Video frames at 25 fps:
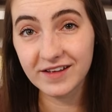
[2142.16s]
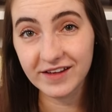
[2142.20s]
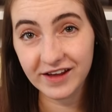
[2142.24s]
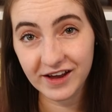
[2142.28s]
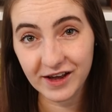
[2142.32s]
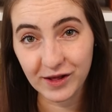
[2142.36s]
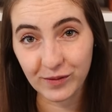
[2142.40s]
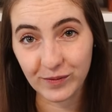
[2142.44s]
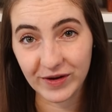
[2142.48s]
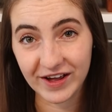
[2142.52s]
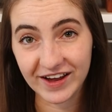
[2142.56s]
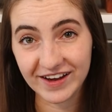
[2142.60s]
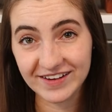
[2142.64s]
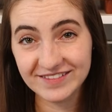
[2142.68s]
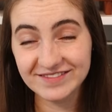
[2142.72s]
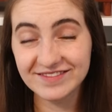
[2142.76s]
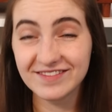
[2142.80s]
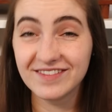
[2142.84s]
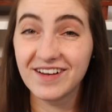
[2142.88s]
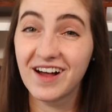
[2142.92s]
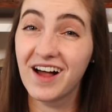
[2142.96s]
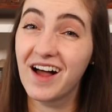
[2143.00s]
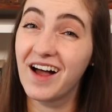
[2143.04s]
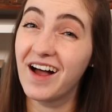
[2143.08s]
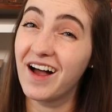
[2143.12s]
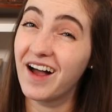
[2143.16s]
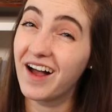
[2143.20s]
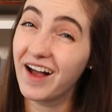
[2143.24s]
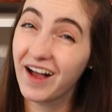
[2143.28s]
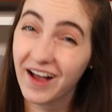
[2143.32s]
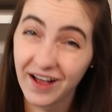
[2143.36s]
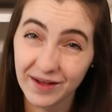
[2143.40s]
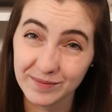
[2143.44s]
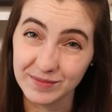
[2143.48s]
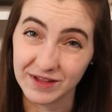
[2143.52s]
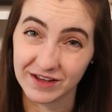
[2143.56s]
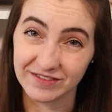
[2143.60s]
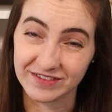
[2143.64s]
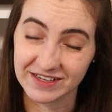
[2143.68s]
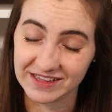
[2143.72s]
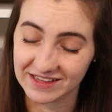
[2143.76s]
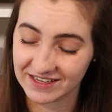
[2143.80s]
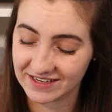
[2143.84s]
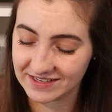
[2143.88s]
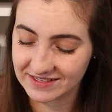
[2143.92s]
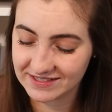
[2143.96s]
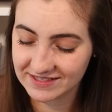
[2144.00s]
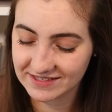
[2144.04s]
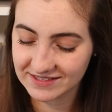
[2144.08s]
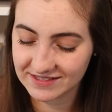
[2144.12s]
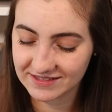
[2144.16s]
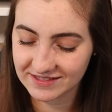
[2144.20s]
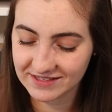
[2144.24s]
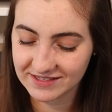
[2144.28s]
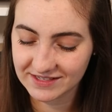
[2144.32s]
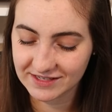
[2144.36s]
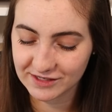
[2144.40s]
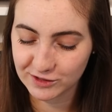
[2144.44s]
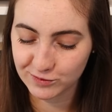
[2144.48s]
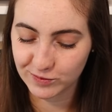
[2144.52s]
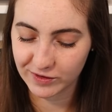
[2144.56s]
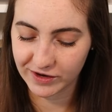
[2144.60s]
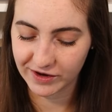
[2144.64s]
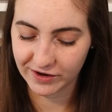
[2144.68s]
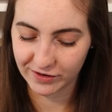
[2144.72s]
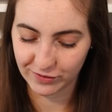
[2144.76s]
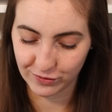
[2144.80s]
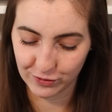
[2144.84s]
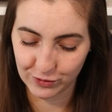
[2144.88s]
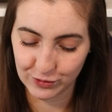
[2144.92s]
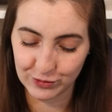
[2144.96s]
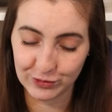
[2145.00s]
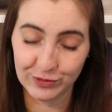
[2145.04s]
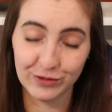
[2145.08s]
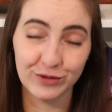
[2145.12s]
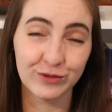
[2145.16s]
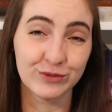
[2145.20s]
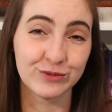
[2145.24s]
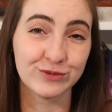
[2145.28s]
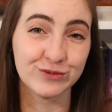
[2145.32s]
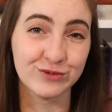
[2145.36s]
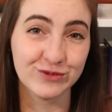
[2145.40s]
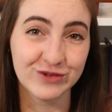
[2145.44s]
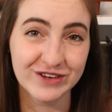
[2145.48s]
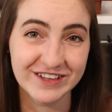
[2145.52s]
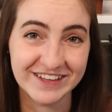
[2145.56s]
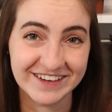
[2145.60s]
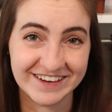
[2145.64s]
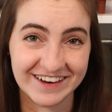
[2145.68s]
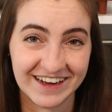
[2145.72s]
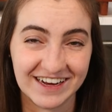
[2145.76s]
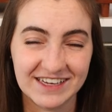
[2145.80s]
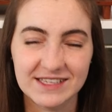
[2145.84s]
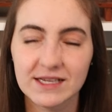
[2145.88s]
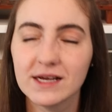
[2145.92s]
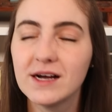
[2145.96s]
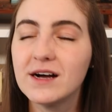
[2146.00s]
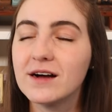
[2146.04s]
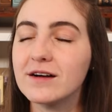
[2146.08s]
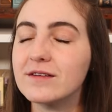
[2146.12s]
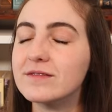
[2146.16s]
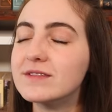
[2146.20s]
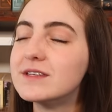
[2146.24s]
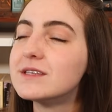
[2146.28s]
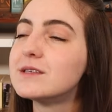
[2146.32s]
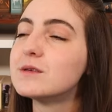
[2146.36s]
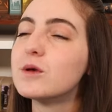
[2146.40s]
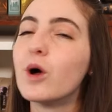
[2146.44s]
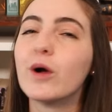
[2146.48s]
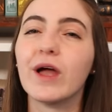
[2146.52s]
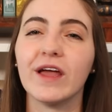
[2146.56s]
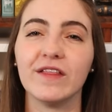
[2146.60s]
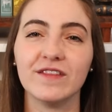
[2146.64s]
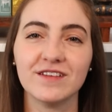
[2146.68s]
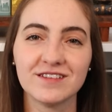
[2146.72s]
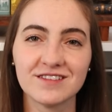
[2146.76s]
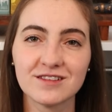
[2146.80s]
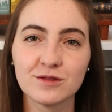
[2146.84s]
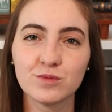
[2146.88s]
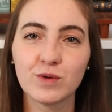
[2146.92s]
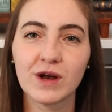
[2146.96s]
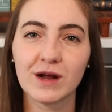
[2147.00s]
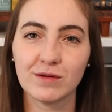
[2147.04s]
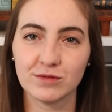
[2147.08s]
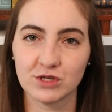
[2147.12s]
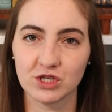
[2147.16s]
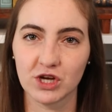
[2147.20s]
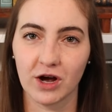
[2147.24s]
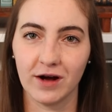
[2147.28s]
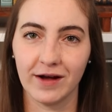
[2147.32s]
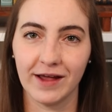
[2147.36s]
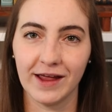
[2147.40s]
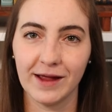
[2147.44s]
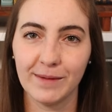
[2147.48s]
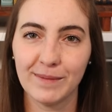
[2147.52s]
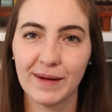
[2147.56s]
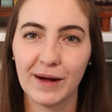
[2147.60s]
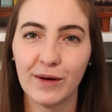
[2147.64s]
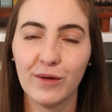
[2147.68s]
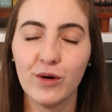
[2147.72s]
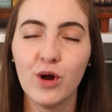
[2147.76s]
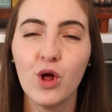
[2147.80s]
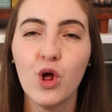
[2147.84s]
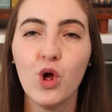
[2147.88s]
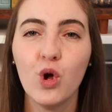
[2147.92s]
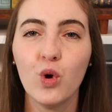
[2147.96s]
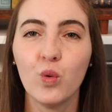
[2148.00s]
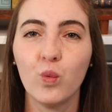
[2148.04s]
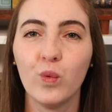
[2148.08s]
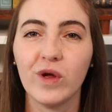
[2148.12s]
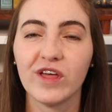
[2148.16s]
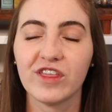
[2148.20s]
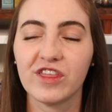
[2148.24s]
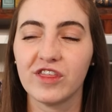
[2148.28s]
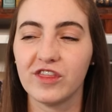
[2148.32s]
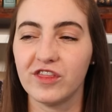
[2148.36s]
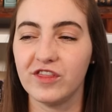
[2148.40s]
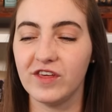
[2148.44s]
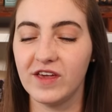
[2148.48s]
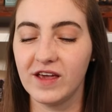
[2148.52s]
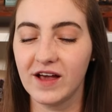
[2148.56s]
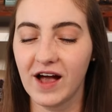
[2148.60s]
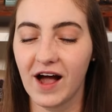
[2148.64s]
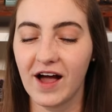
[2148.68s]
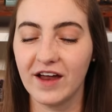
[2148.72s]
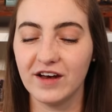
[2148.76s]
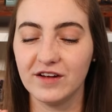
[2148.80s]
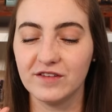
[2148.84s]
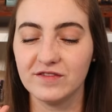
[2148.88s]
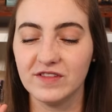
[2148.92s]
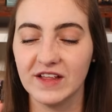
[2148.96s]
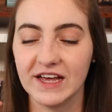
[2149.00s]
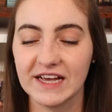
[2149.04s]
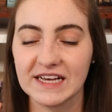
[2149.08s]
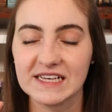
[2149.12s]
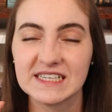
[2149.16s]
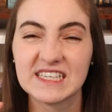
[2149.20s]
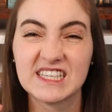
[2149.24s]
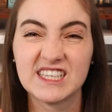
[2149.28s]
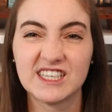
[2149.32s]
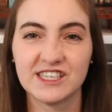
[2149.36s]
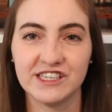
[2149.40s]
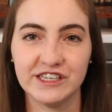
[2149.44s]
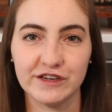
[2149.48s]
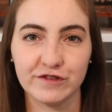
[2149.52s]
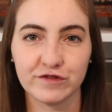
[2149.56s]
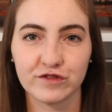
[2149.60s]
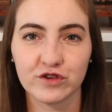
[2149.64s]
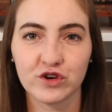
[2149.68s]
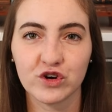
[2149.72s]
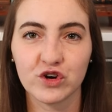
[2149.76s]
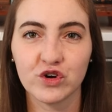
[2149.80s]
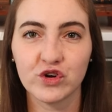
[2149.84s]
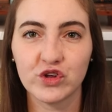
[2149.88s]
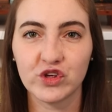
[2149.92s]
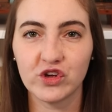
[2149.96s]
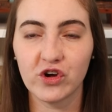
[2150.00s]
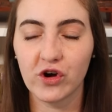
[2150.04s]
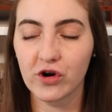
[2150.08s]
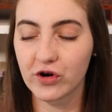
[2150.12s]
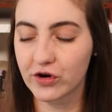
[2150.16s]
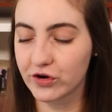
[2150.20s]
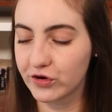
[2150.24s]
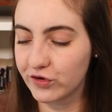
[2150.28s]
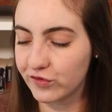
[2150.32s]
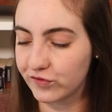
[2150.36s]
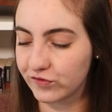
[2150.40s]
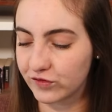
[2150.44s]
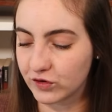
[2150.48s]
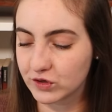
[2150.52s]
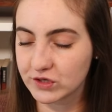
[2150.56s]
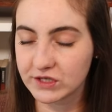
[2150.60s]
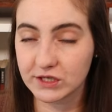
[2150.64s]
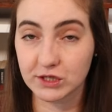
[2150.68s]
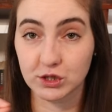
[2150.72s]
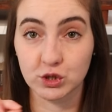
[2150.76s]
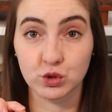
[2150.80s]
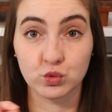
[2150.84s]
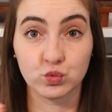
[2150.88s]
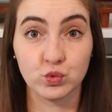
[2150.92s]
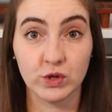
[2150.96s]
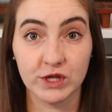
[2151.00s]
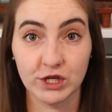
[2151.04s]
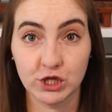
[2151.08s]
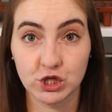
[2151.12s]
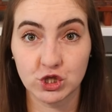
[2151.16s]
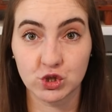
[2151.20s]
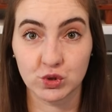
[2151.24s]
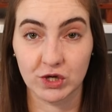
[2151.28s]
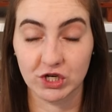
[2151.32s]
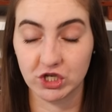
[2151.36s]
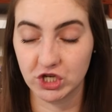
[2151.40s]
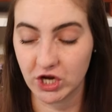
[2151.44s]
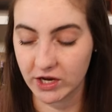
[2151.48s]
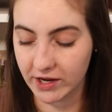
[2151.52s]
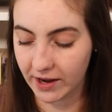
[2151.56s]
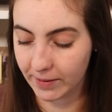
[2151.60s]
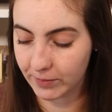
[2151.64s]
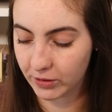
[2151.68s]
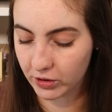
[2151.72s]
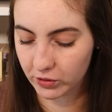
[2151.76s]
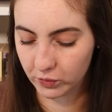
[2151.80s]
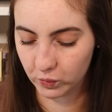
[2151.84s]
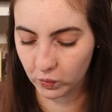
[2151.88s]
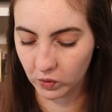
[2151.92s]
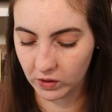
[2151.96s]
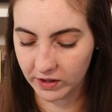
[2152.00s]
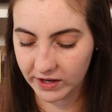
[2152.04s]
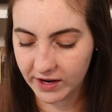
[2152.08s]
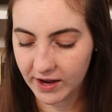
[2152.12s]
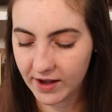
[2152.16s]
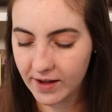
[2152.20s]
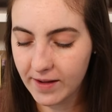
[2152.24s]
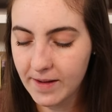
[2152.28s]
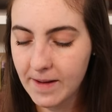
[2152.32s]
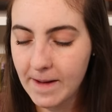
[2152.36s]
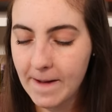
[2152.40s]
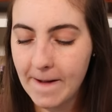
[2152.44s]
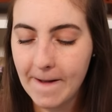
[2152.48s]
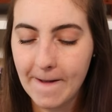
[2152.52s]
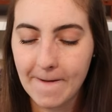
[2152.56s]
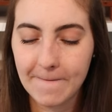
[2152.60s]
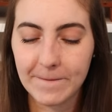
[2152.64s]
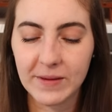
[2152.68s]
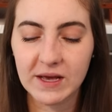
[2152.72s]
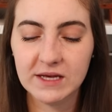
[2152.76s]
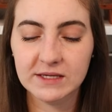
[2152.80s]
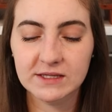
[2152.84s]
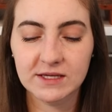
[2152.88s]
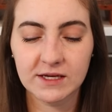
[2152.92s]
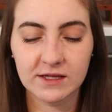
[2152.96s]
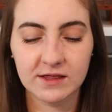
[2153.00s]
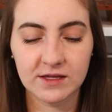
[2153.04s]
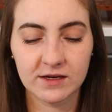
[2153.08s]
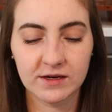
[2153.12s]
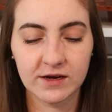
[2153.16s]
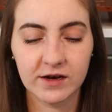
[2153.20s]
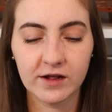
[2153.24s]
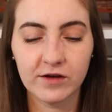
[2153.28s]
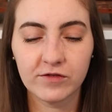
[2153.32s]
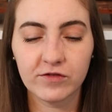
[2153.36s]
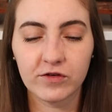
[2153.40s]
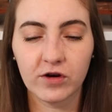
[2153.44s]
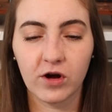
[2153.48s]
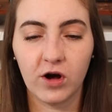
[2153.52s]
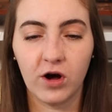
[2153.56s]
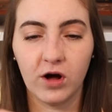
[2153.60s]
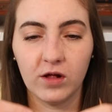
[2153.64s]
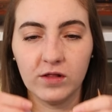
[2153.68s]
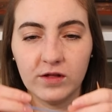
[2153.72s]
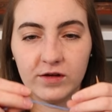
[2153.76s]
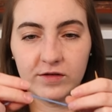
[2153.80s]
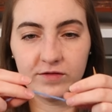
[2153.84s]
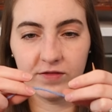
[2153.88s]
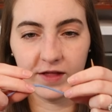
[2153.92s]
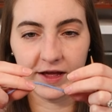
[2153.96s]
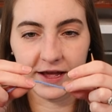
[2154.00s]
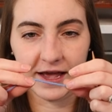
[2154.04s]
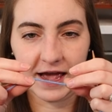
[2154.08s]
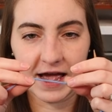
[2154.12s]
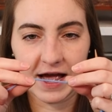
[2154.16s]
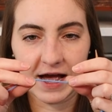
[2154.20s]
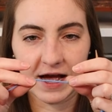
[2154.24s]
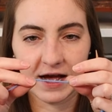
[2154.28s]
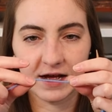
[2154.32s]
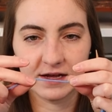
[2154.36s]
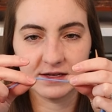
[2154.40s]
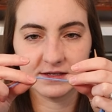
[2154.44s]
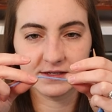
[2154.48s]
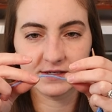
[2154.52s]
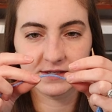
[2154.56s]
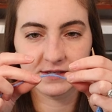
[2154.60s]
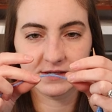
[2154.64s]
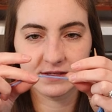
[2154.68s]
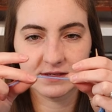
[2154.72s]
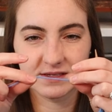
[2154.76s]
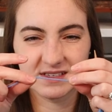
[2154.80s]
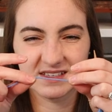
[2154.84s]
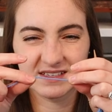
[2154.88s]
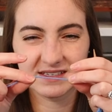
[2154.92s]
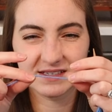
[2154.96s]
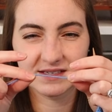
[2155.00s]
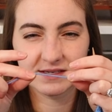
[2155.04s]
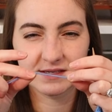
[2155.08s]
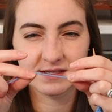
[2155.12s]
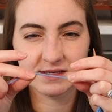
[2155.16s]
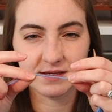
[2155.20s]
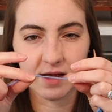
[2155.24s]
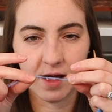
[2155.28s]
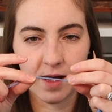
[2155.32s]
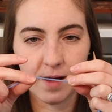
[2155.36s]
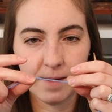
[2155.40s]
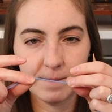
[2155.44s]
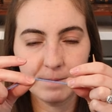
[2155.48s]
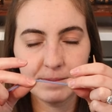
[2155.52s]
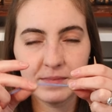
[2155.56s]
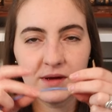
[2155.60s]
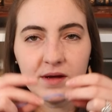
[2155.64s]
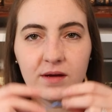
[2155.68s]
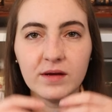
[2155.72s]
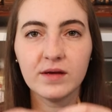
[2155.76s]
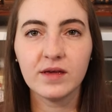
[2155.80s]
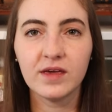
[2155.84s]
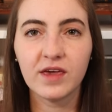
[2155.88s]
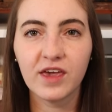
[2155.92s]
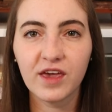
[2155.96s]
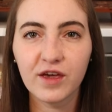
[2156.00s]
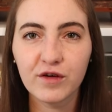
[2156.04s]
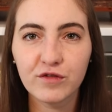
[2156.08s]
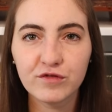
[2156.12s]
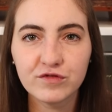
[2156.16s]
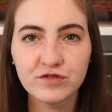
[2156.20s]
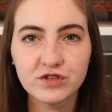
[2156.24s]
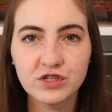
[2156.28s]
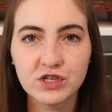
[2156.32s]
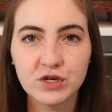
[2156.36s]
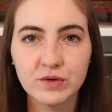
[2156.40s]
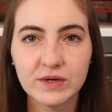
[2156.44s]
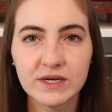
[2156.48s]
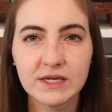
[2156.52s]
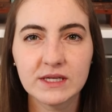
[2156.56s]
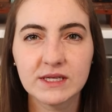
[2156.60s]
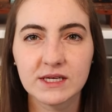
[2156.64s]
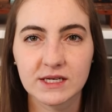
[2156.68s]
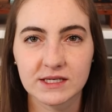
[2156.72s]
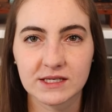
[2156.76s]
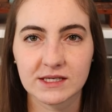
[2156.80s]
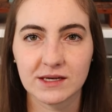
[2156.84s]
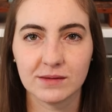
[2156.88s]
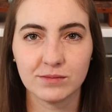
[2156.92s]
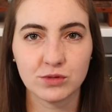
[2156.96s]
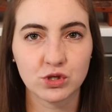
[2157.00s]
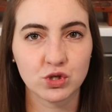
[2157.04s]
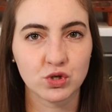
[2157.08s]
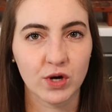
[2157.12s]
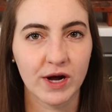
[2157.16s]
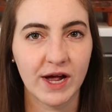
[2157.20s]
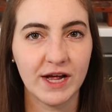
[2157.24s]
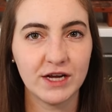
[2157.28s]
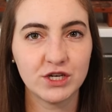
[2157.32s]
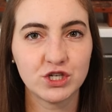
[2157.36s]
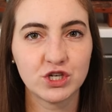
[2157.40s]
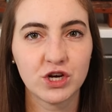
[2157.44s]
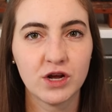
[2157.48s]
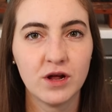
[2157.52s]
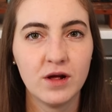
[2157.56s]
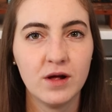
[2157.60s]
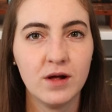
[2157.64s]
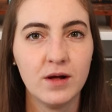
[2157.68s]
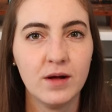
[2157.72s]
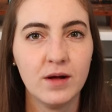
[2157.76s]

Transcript: anyway, I'm loving this. This has been really nice. This is what I was talking about with the kind of like stiffer yarn versus the really stretchy Gepard Woolia, because like the knitting for Olive like has some give to it, like some stretch,